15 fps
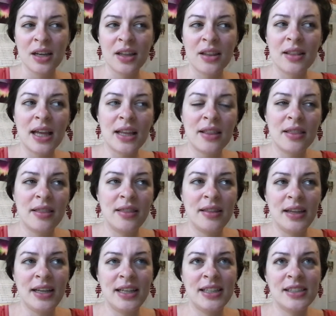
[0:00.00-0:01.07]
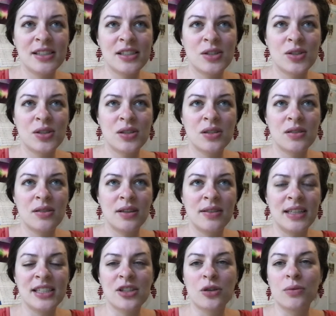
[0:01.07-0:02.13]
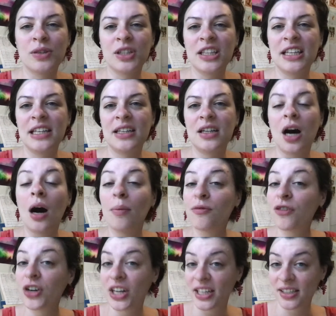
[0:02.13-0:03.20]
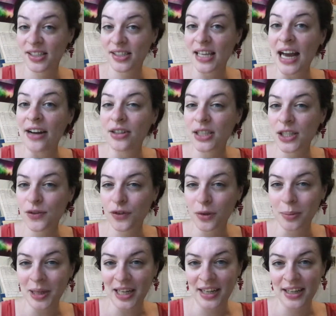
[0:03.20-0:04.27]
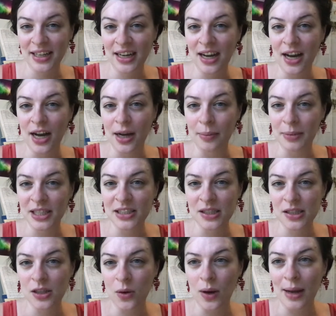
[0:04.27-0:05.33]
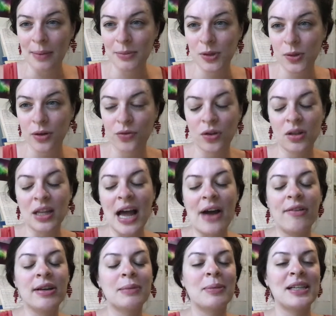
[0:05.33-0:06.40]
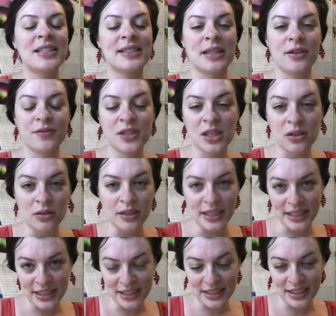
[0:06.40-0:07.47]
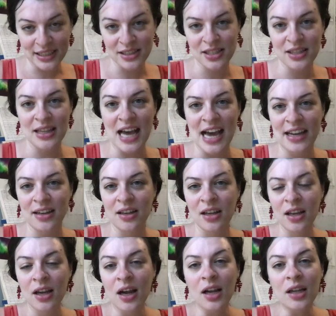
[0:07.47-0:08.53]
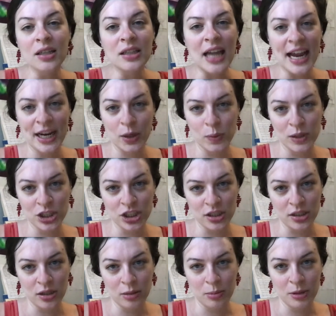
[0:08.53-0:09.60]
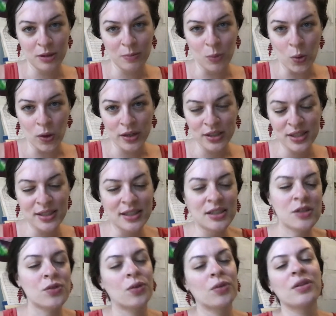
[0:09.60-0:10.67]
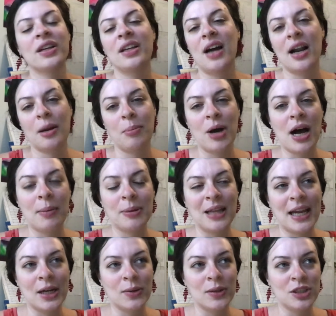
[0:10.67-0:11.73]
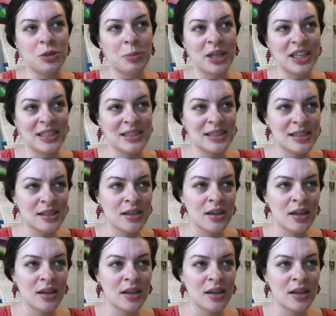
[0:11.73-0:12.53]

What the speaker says: That these are really comforting sounds for me. And so I'm sort of allowing myself to lean into that language a little bit more. It's certainly not a pop language, but it's